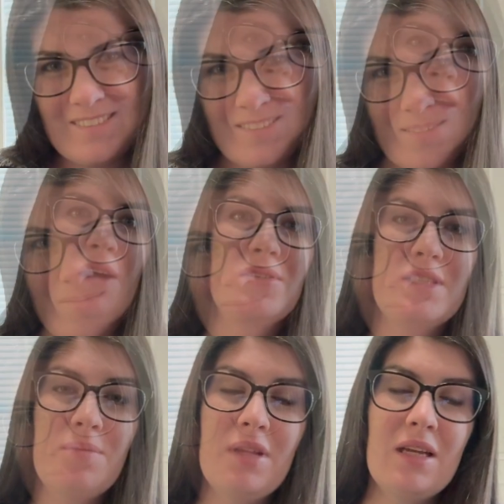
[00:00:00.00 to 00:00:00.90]
Now,
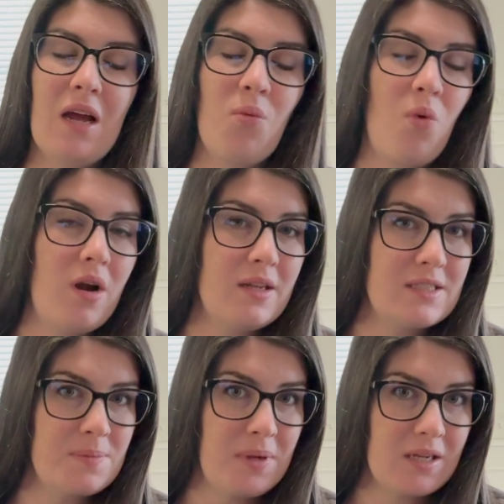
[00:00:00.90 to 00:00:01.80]
something I wanted
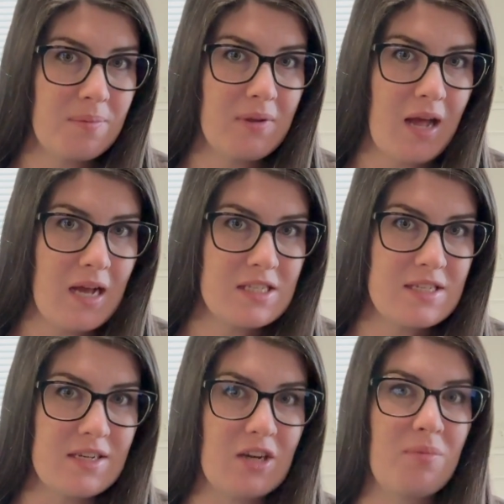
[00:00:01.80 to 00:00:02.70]
to pick up
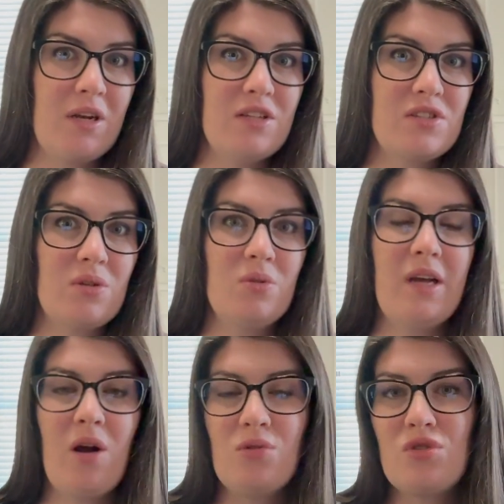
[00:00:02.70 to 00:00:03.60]
last year, but it sold
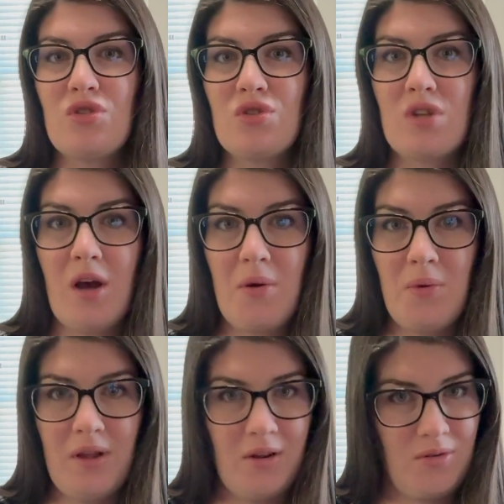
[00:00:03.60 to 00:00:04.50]
out so
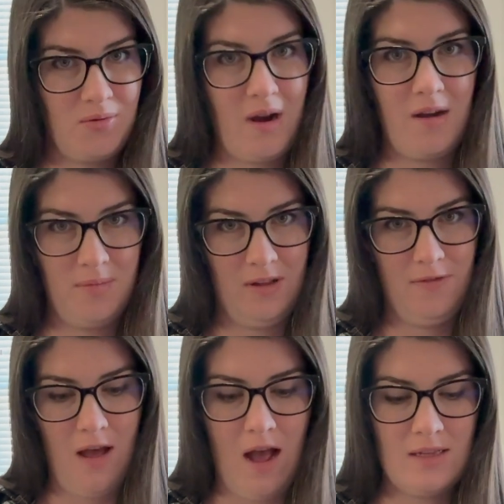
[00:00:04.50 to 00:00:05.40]
incredibly
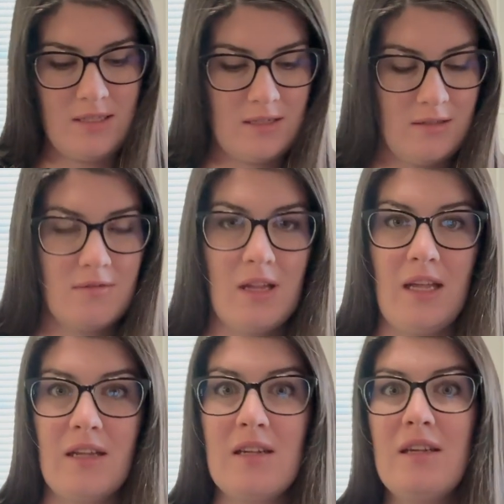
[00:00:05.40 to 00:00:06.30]
fast,
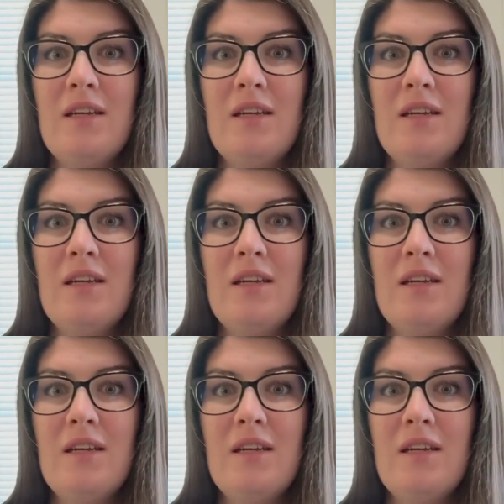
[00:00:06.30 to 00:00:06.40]
like